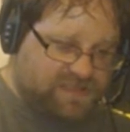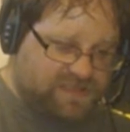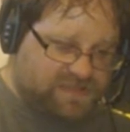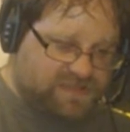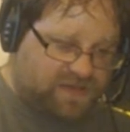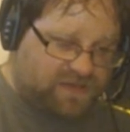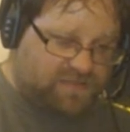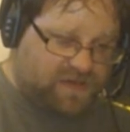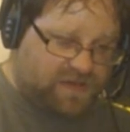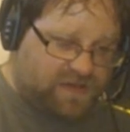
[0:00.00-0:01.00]
It's
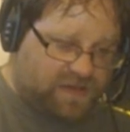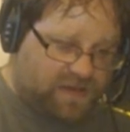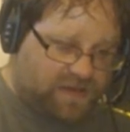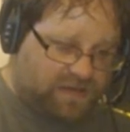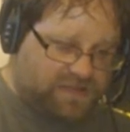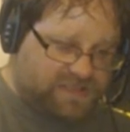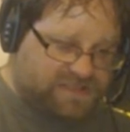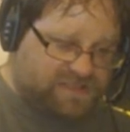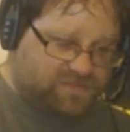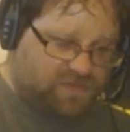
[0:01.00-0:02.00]
all this
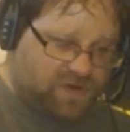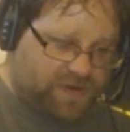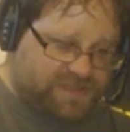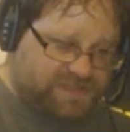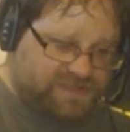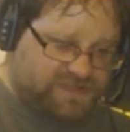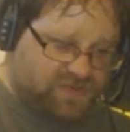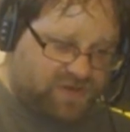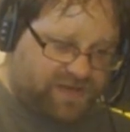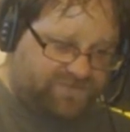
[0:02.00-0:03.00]
and more. It's the
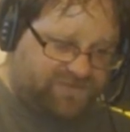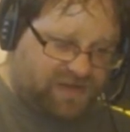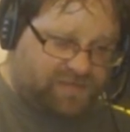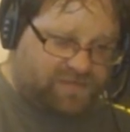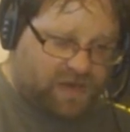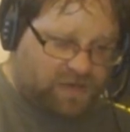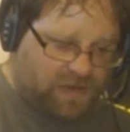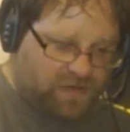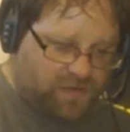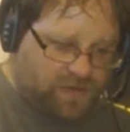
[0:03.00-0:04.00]
story of Philip
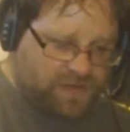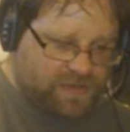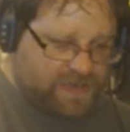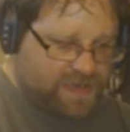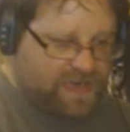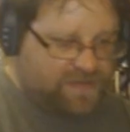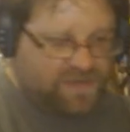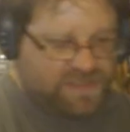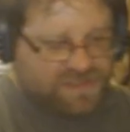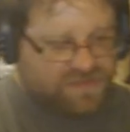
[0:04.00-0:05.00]
Marlowe, a
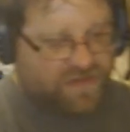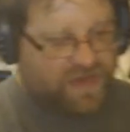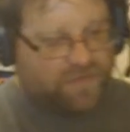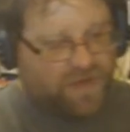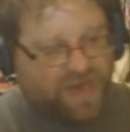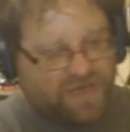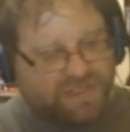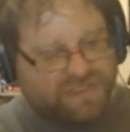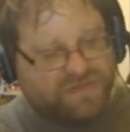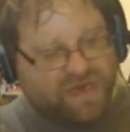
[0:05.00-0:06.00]
mystery writer
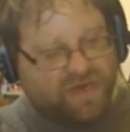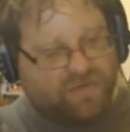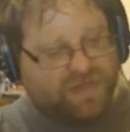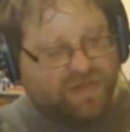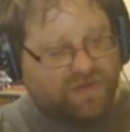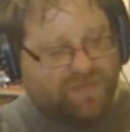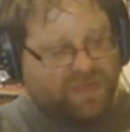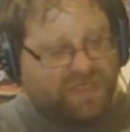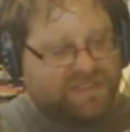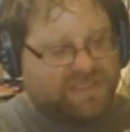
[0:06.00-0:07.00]
stricken with a
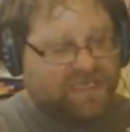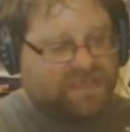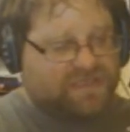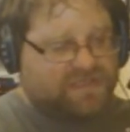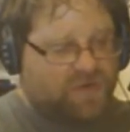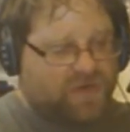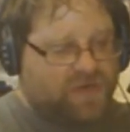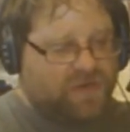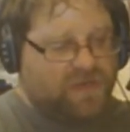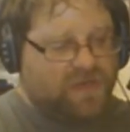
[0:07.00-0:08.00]
crippling skin disorder,
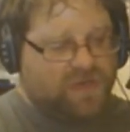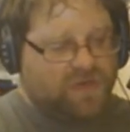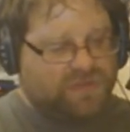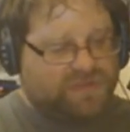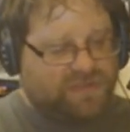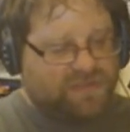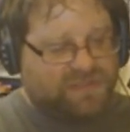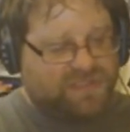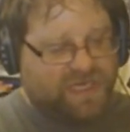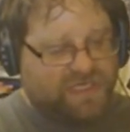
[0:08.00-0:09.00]
whose
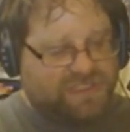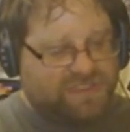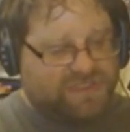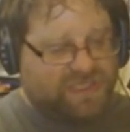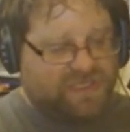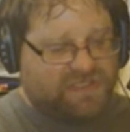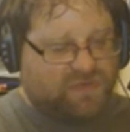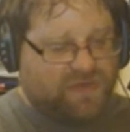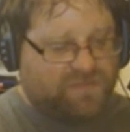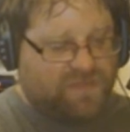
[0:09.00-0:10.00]
hallucinations
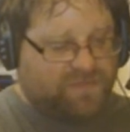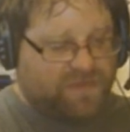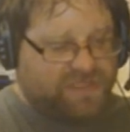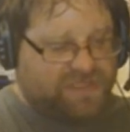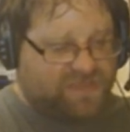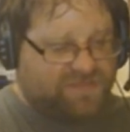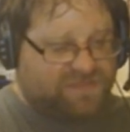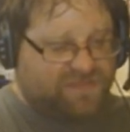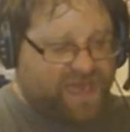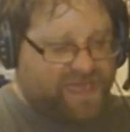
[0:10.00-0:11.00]
interweave memories of his
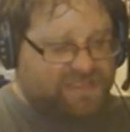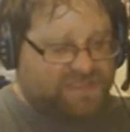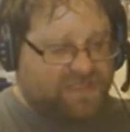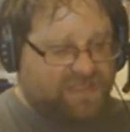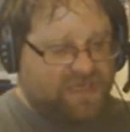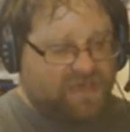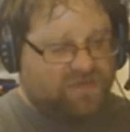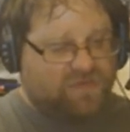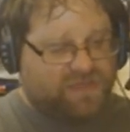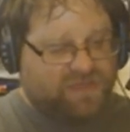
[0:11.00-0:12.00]
past
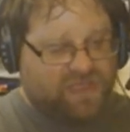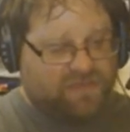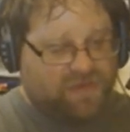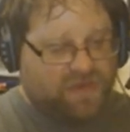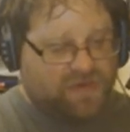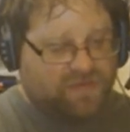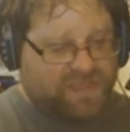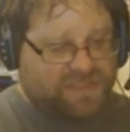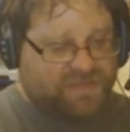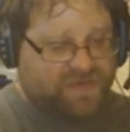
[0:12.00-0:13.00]
with the murder
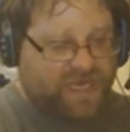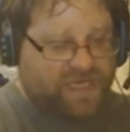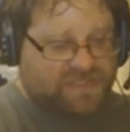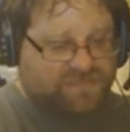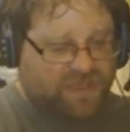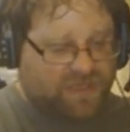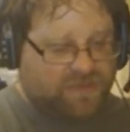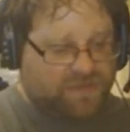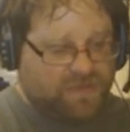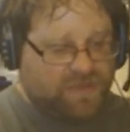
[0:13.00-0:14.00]
mystery in his book,
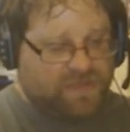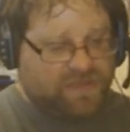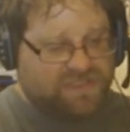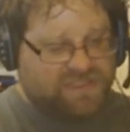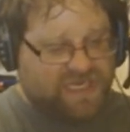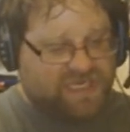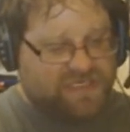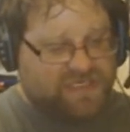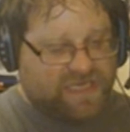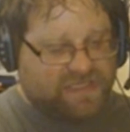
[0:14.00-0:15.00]
The Singing
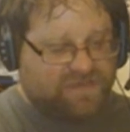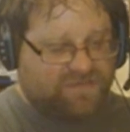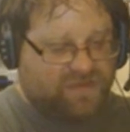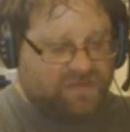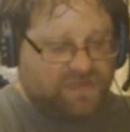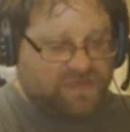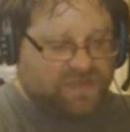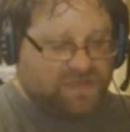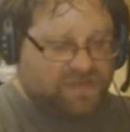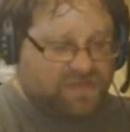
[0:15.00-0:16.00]
Detective,
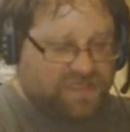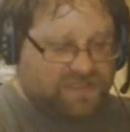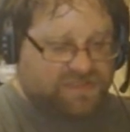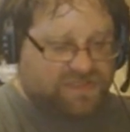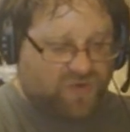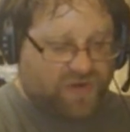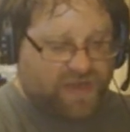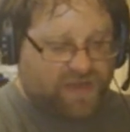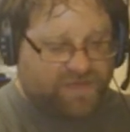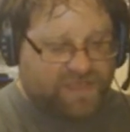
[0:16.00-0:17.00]
the story
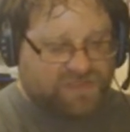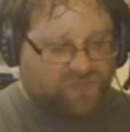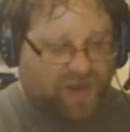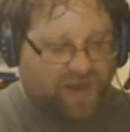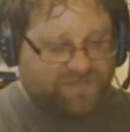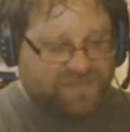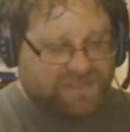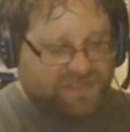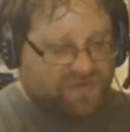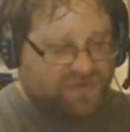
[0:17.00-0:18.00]
of a suave
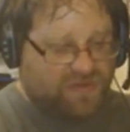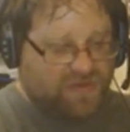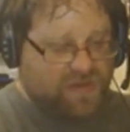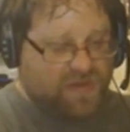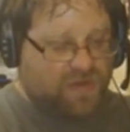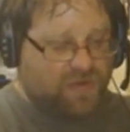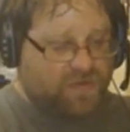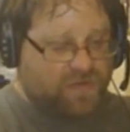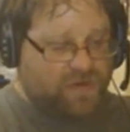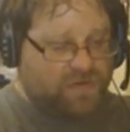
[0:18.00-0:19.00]
sleuth who
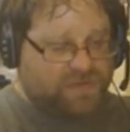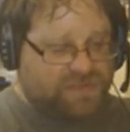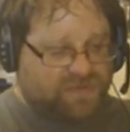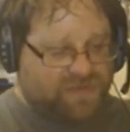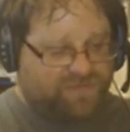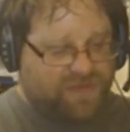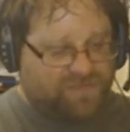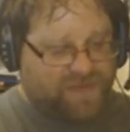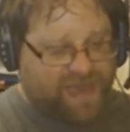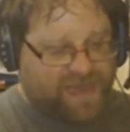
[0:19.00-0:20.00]
croons with a big
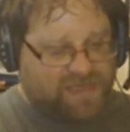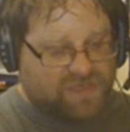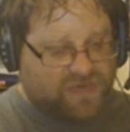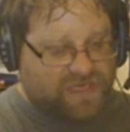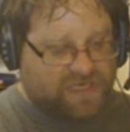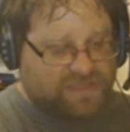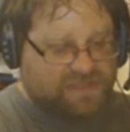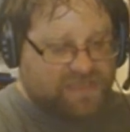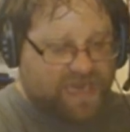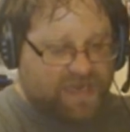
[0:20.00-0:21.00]
band when he's
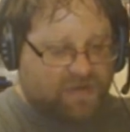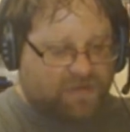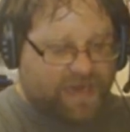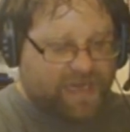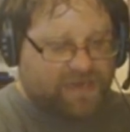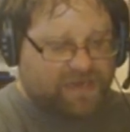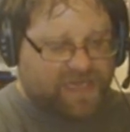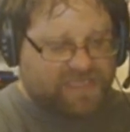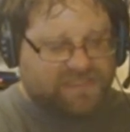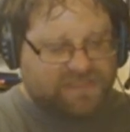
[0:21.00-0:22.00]
not cracking
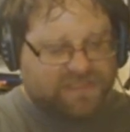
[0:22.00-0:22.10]
cases.